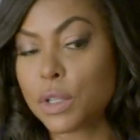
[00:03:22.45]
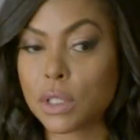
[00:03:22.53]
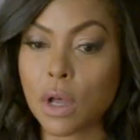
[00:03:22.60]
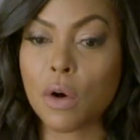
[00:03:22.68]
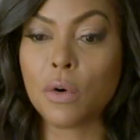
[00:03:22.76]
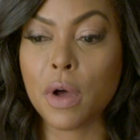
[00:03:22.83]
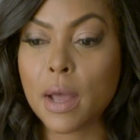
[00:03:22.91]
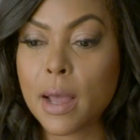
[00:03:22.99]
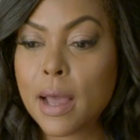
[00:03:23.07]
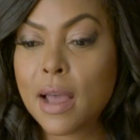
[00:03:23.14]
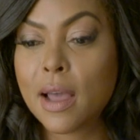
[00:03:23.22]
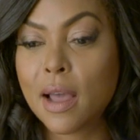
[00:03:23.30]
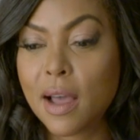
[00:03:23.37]
So,
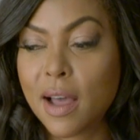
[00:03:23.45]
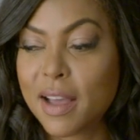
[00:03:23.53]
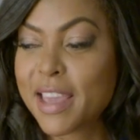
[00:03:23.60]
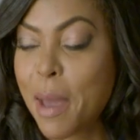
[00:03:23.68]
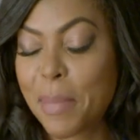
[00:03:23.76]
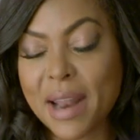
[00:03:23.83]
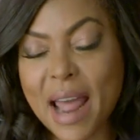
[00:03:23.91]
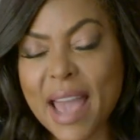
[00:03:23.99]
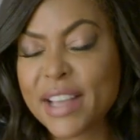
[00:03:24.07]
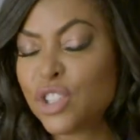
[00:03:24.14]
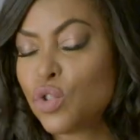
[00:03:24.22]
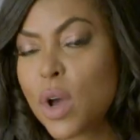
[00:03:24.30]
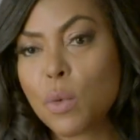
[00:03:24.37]
yeah, but I
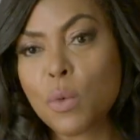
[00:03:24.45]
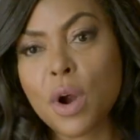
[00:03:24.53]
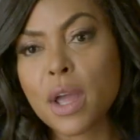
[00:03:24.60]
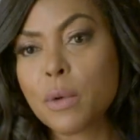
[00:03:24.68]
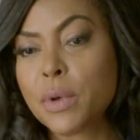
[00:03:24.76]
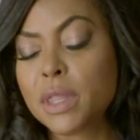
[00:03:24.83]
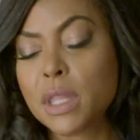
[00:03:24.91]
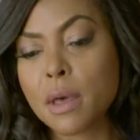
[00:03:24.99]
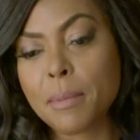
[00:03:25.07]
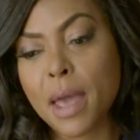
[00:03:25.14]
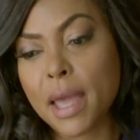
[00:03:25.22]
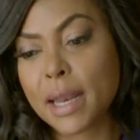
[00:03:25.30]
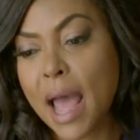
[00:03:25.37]
enjoy working with
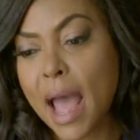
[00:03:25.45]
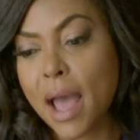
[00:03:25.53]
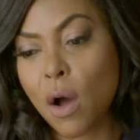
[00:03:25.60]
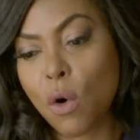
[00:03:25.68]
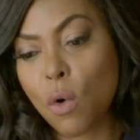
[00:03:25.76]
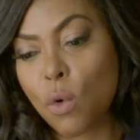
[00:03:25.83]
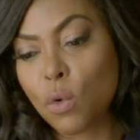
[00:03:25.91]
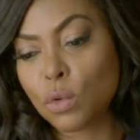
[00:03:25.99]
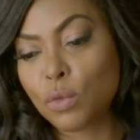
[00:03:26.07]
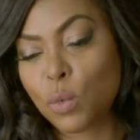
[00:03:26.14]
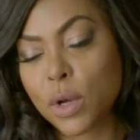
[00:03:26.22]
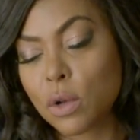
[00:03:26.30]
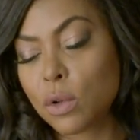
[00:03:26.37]
them, and I owe
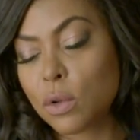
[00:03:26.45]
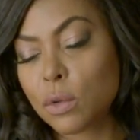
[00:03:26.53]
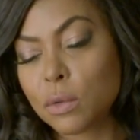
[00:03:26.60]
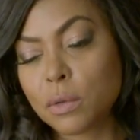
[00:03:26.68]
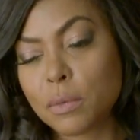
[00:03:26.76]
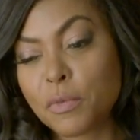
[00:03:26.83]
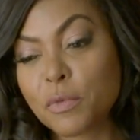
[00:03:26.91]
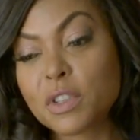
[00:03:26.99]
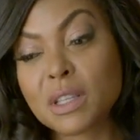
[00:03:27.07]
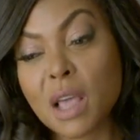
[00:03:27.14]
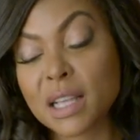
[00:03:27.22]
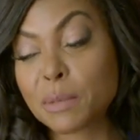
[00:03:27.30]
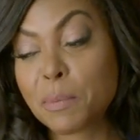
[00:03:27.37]
Will,
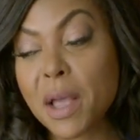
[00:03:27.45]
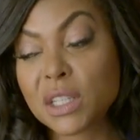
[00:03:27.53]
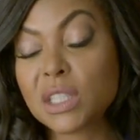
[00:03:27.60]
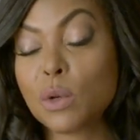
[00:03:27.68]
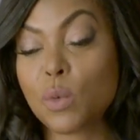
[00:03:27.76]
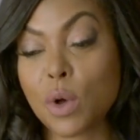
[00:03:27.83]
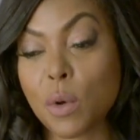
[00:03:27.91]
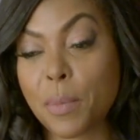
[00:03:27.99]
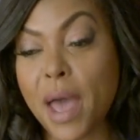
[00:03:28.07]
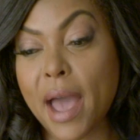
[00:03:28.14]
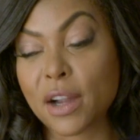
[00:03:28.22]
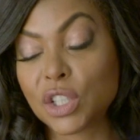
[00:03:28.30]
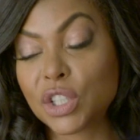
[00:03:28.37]
especially Will
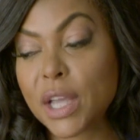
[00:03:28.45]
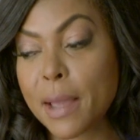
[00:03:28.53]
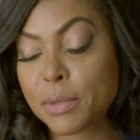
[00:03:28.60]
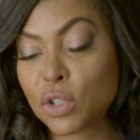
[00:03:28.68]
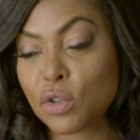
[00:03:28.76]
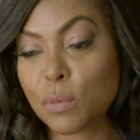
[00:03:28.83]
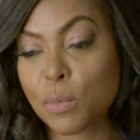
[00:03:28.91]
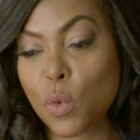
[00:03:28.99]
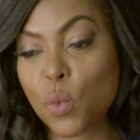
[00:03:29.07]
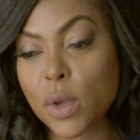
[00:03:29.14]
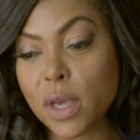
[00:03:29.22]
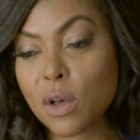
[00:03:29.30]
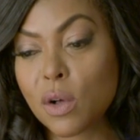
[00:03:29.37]
Packer, James too, but
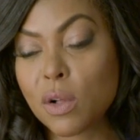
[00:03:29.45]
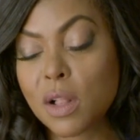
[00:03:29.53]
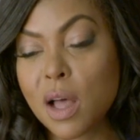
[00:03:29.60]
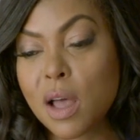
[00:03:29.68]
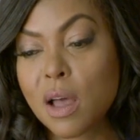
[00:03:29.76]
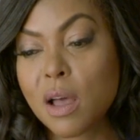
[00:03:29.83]
Will